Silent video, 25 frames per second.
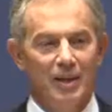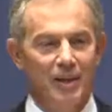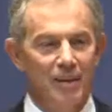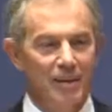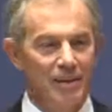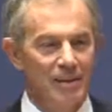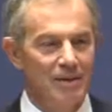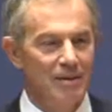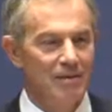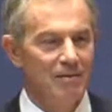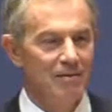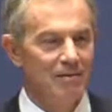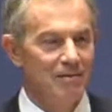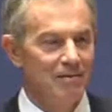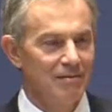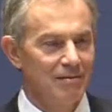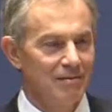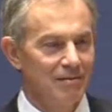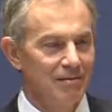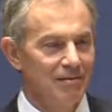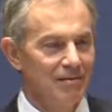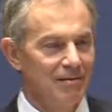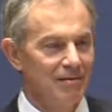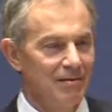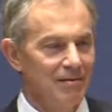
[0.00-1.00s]
it is.
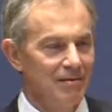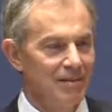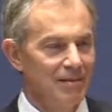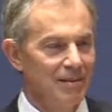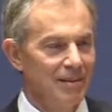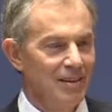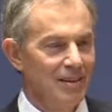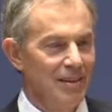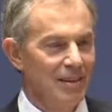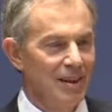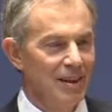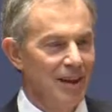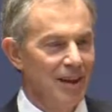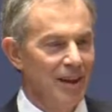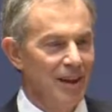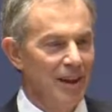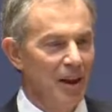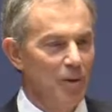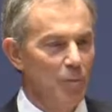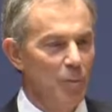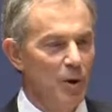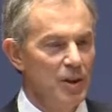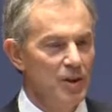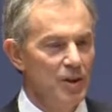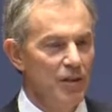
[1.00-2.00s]
In
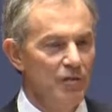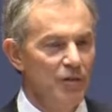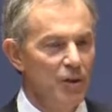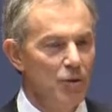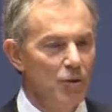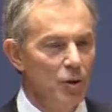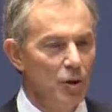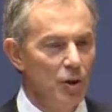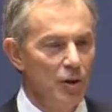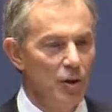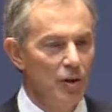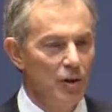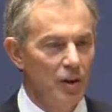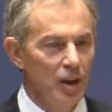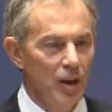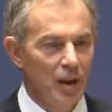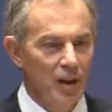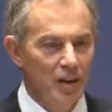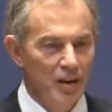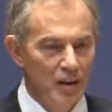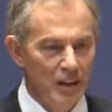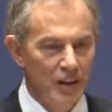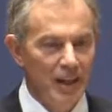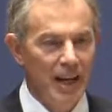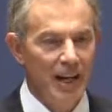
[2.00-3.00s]
other words, if you look
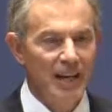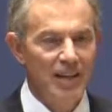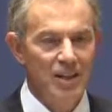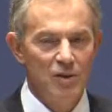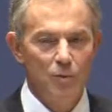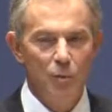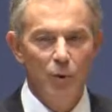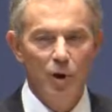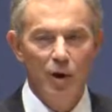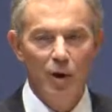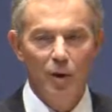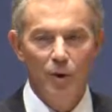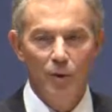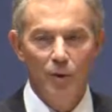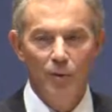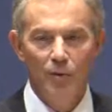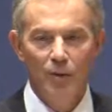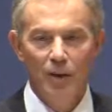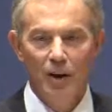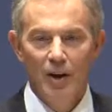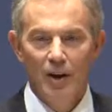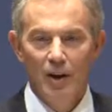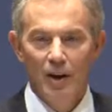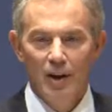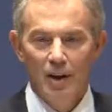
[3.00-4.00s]
at today's world,
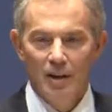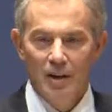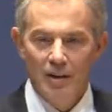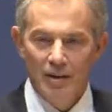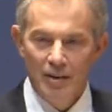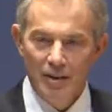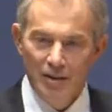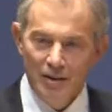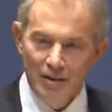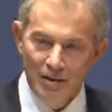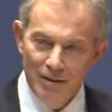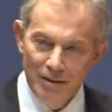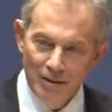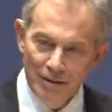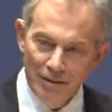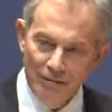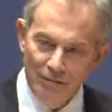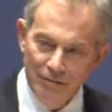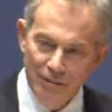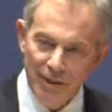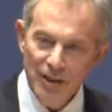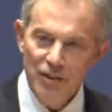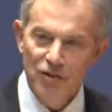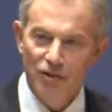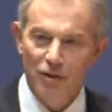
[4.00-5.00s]
the
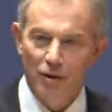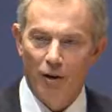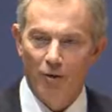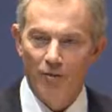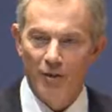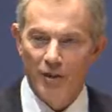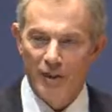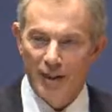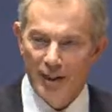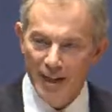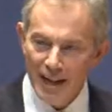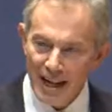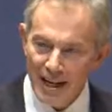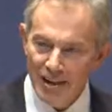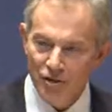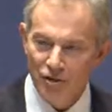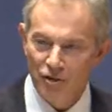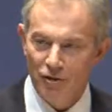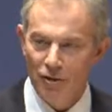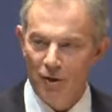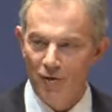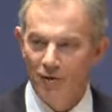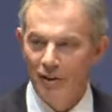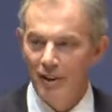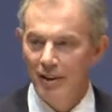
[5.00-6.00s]
feature of it, the
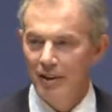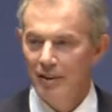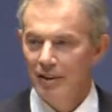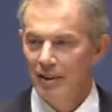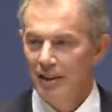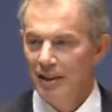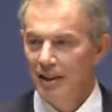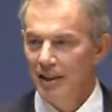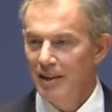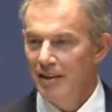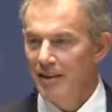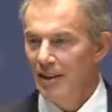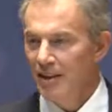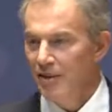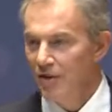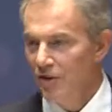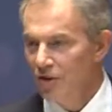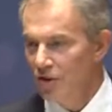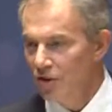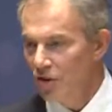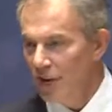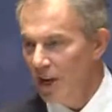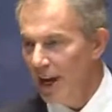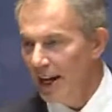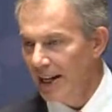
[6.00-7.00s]
nature of it, is
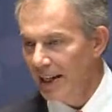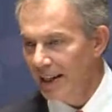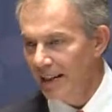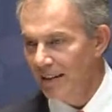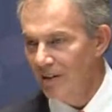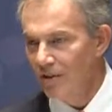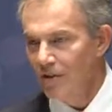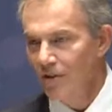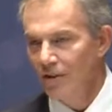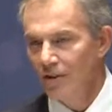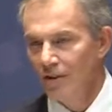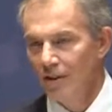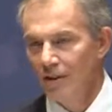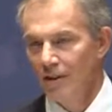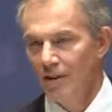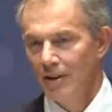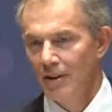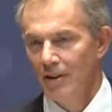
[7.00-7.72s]
in change,